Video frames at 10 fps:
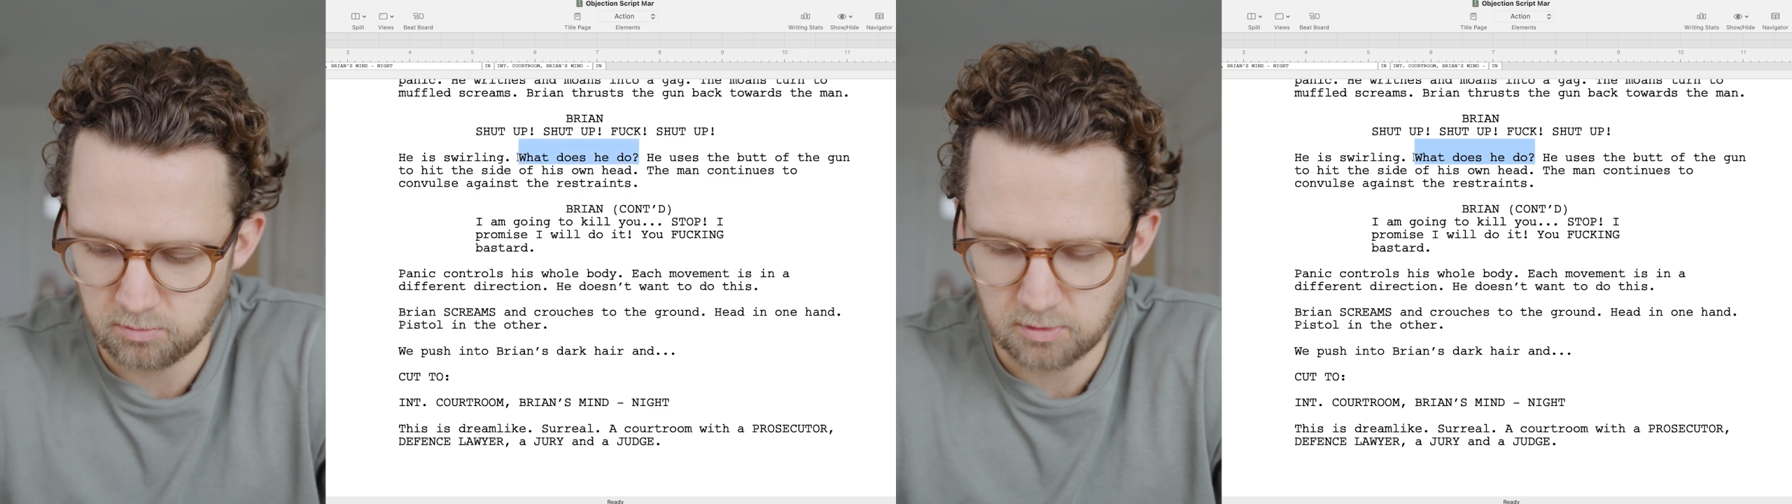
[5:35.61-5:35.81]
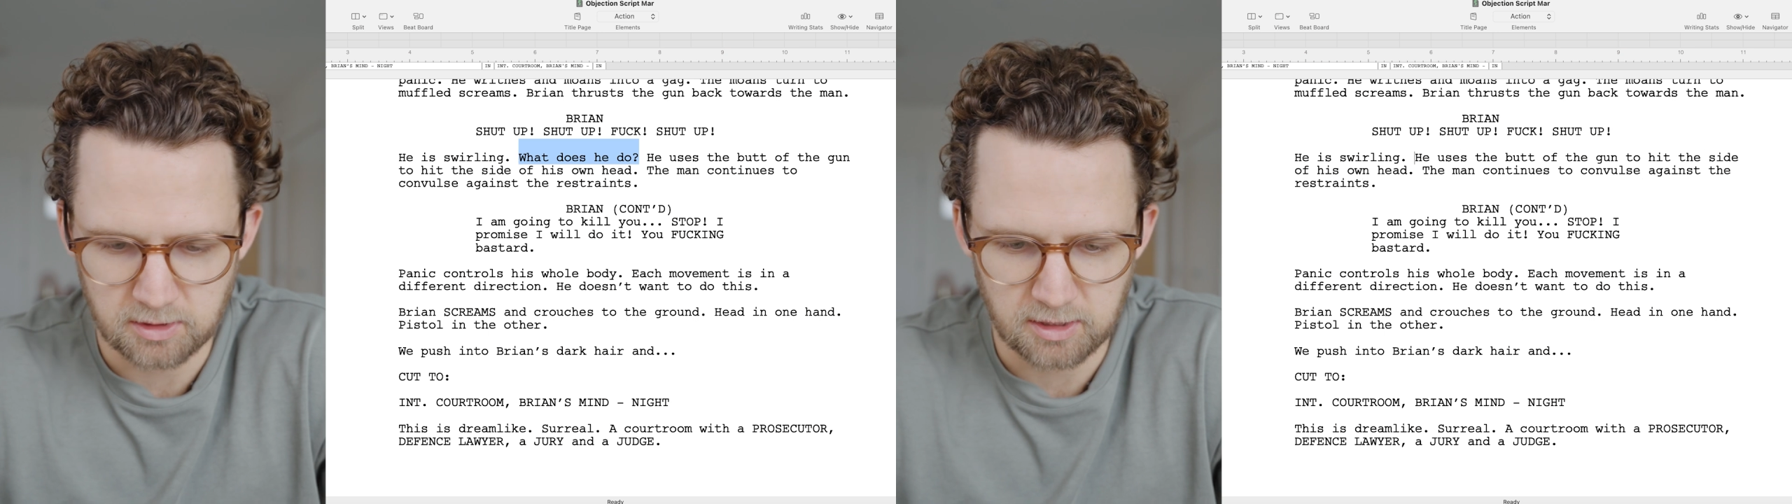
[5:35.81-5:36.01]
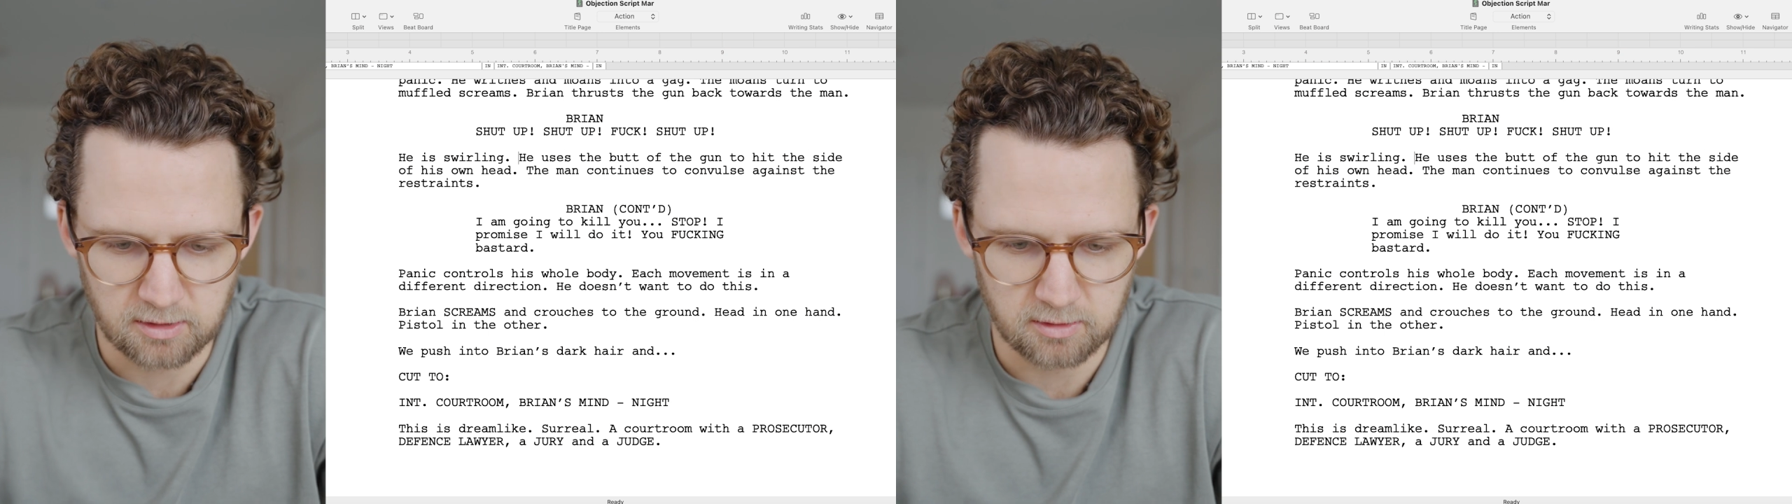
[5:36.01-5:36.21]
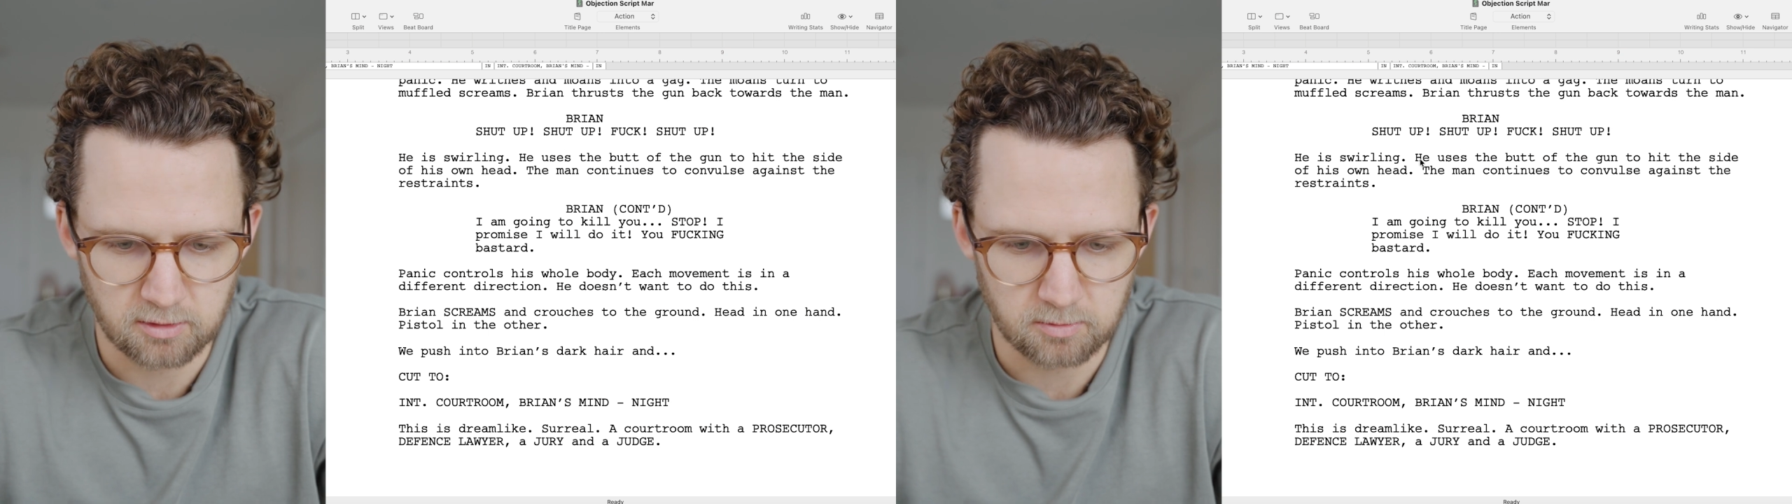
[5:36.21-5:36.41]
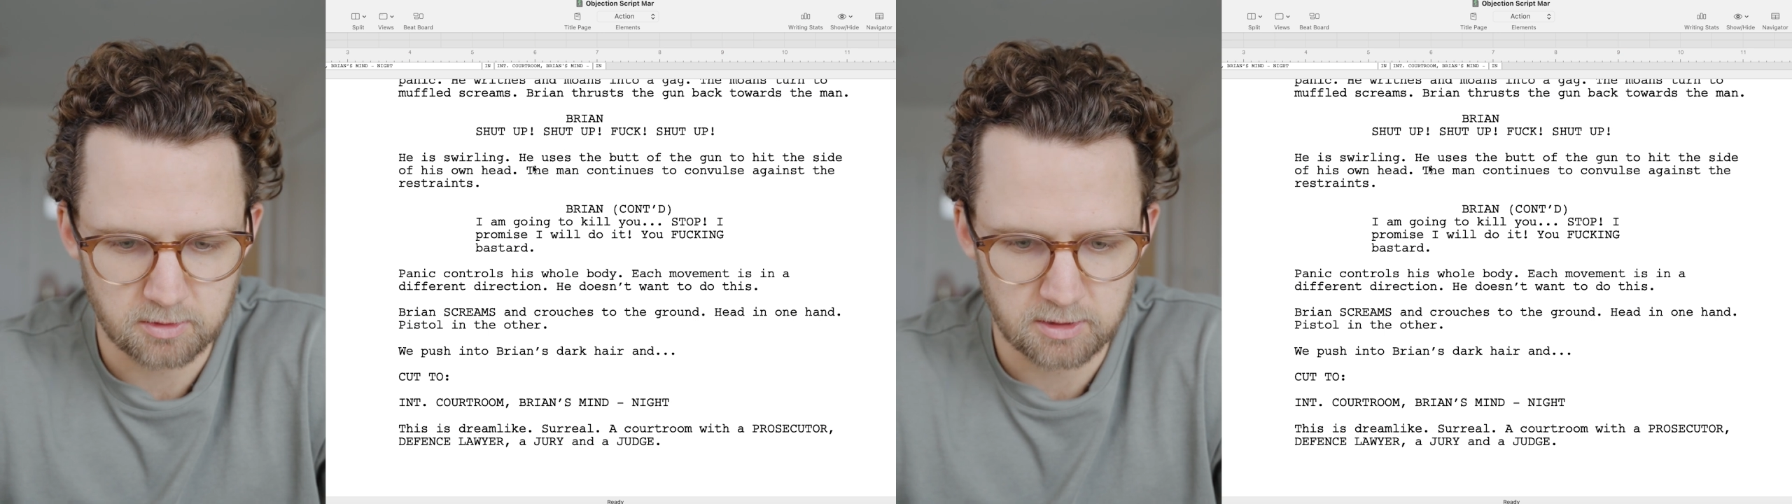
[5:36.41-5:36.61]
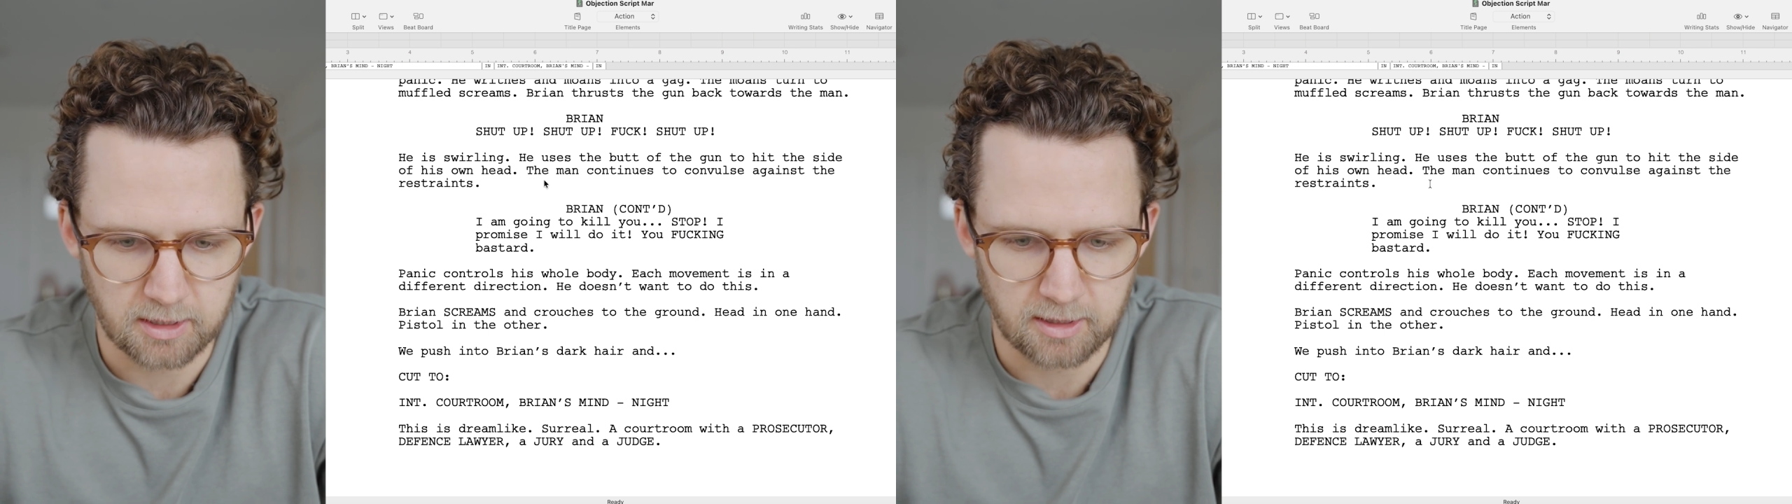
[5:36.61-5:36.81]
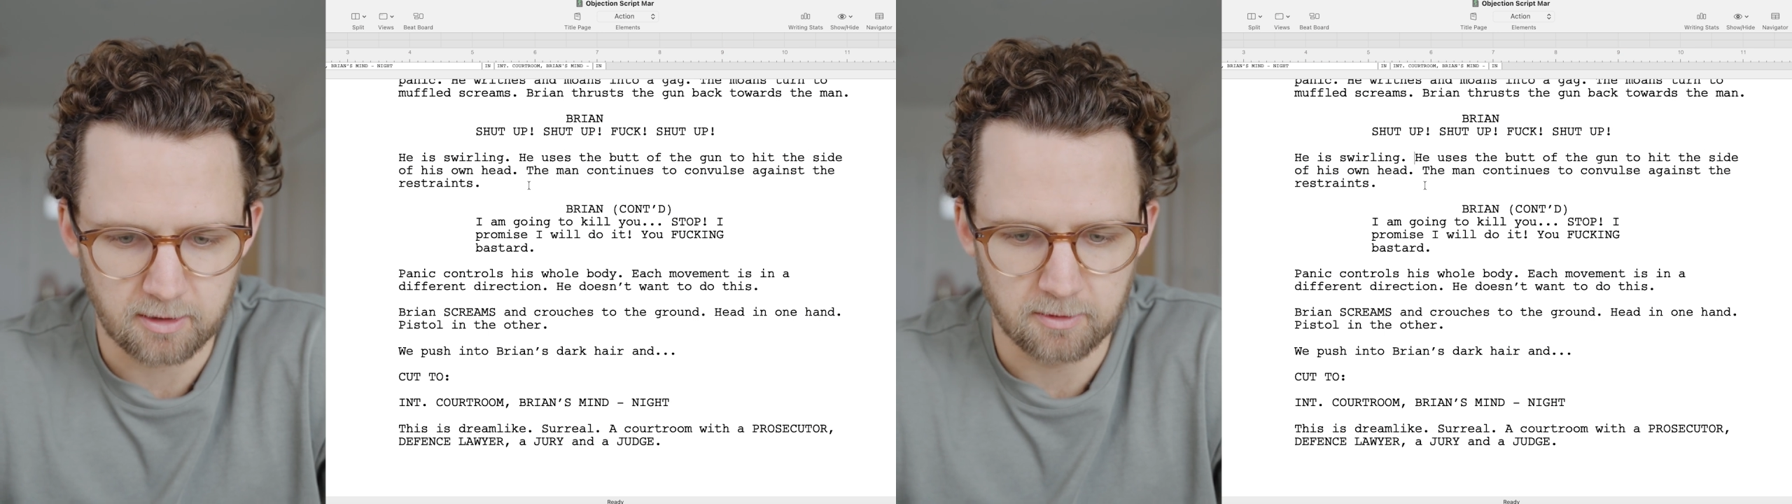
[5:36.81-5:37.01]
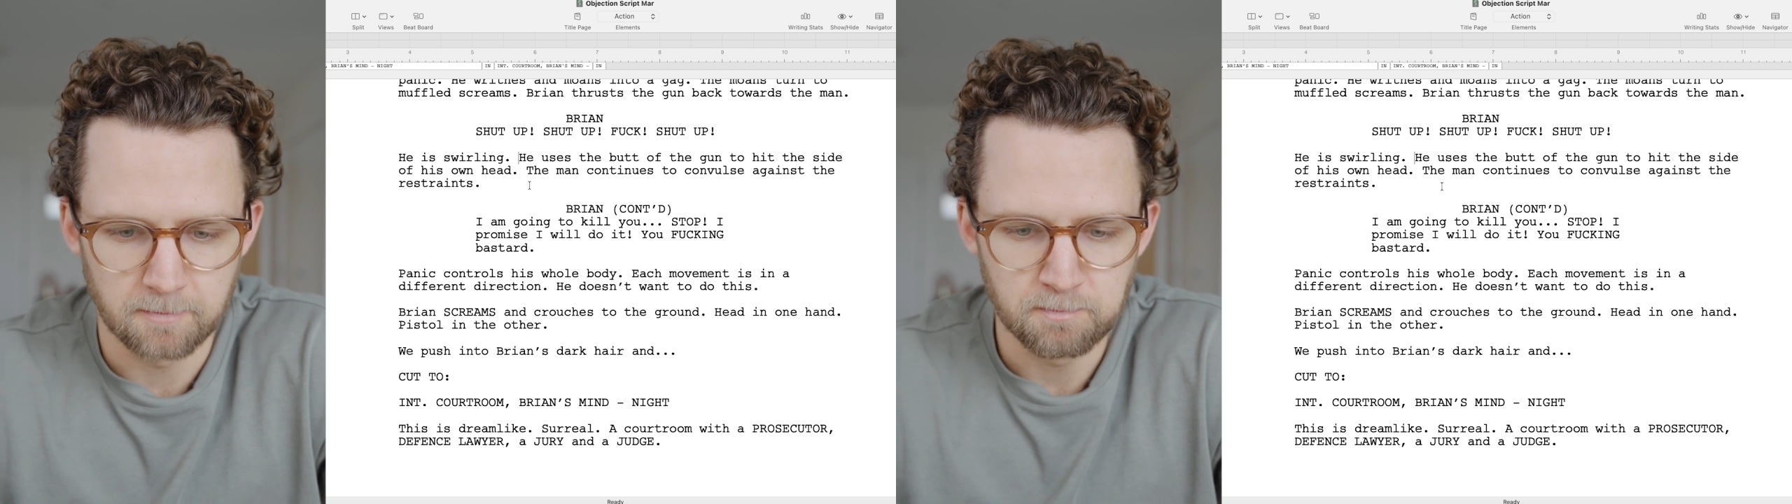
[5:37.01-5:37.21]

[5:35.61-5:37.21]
is needed, so I'm going to take that out.